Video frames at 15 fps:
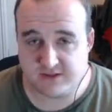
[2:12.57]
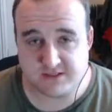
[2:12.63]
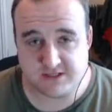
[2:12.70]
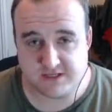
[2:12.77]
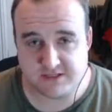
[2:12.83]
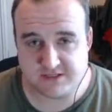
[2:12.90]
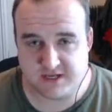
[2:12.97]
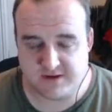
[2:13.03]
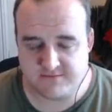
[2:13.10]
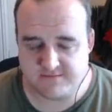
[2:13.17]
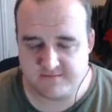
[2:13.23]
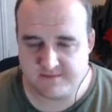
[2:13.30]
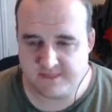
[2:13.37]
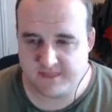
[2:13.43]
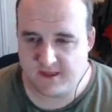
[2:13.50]
tier 10.
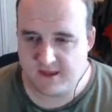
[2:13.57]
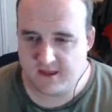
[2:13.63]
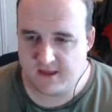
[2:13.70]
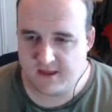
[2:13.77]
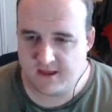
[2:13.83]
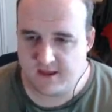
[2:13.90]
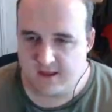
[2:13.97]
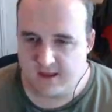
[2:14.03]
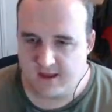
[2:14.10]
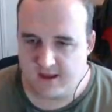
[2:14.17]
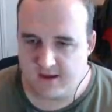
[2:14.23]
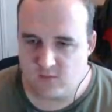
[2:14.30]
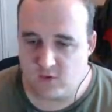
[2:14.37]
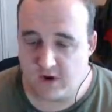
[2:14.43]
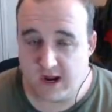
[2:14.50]

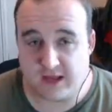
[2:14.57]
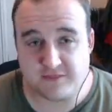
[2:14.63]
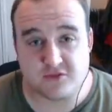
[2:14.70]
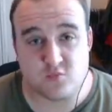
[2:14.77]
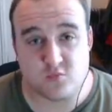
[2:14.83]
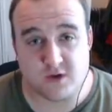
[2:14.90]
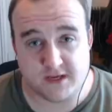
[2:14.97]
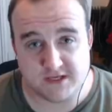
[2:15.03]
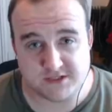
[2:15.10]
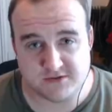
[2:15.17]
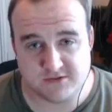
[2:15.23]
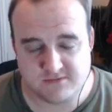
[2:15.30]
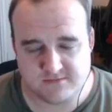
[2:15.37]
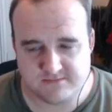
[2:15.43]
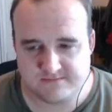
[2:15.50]
We had the
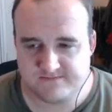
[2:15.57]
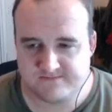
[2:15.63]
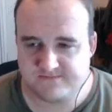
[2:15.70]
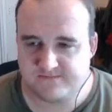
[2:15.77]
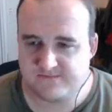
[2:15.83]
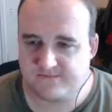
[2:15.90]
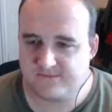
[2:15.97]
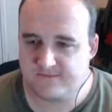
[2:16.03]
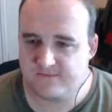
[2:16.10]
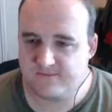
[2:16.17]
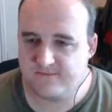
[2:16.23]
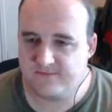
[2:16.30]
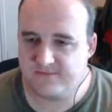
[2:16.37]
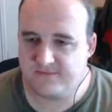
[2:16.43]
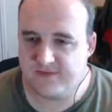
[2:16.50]
Wiesel.
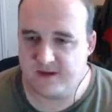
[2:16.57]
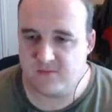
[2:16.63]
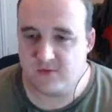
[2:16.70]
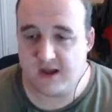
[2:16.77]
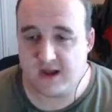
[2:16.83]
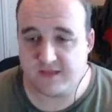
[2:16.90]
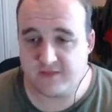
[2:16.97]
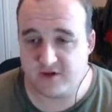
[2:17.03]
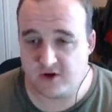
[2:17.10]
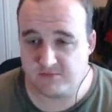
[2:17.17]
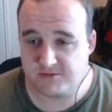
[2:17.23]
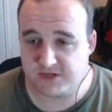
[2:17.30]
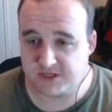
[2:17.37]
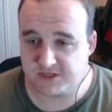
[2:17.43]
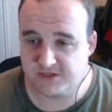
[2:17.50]
Then we had the
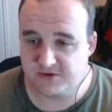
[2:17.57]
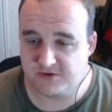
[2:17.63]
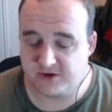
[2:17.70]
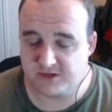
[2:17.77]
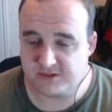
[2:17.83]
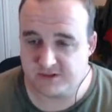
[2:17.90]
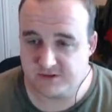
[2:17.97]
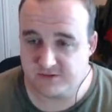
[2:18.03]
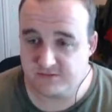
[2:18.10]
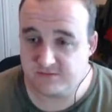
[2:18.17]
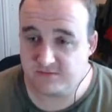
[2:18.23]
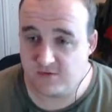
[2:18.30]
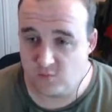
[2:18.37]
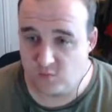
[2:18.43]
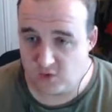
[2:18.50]
Object 292.
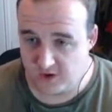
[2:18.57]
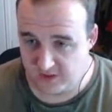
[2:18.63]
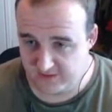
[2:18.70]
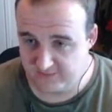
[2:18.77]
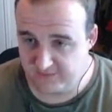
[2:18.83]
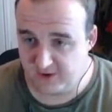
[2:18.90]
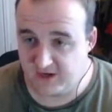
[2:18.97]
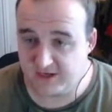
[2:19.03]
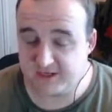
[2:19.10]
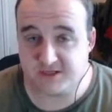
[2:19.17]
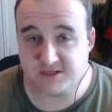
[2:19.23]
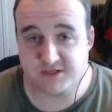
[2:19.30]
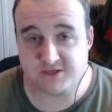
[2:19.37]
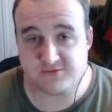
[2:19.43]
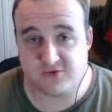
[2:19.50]
One of the
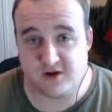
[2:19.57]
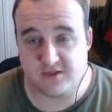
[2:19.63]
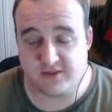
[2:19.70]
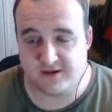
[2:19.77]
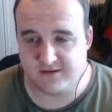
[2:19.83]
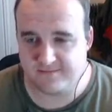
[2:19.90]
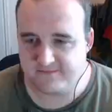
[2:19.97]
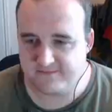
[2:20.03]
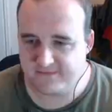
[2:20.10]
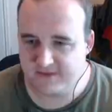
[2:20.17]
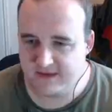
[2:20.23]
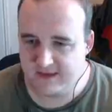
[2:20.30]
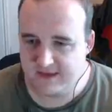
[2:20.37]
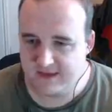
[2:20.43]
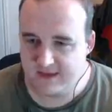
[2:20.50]
blighters is right there.
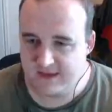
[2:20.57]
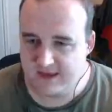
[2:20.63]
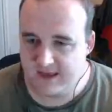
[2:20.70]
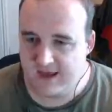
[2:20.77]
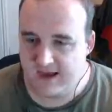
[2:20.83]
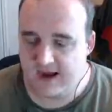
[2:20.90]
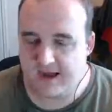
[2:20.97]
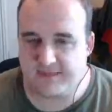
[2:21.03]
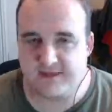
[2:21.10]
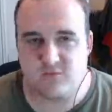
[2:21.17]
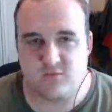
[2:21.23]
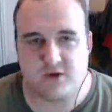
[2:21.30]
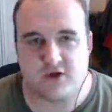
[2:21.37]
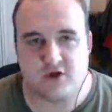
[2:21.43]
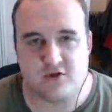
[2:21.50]
And then
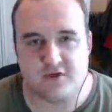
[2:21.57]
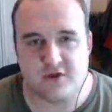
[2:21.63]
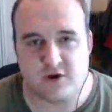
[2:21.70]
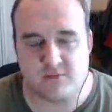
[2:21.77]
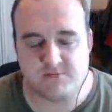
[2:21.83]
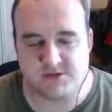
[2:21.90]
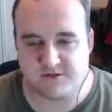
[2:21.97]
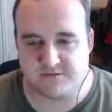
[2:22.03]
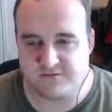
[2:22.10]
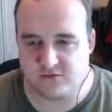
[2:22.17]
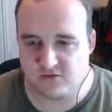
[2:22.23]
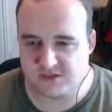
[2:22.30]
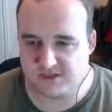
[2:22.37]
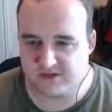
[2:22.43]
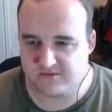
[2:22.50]
we got the Object
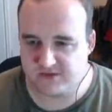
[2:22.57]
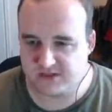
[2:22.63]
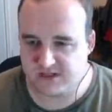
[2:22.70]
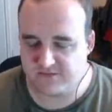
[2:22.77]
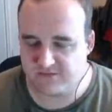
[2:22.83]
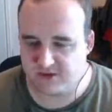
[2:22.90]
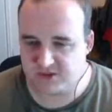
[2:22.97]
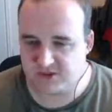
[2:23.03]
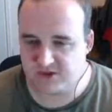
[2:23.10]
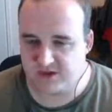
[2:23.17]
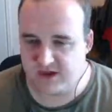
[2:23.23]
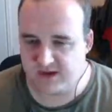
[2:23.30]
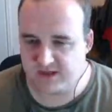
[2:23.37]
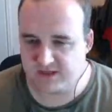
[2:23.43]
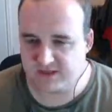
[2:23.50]
477. So
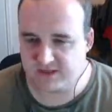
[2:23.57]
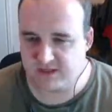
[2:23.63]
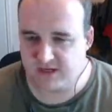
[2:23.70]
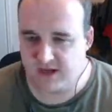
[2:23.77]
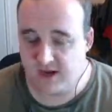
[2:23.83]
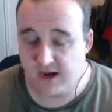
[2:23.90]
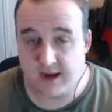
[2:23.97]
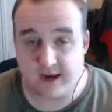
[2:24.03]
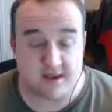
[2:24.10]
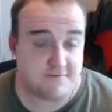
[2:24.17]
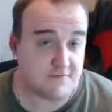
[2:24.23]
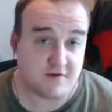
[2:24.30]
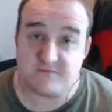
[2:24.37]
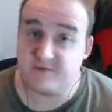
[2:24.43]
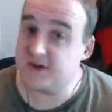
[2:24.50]
that is, and
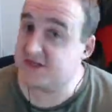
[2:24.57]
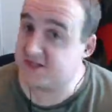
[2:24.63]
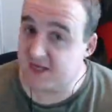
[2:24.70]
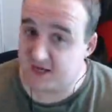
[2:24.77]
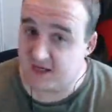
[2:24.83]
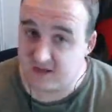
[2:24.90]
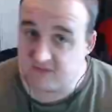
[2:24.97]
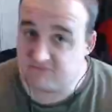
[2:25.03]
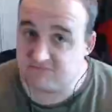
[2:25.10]
if I've missed any,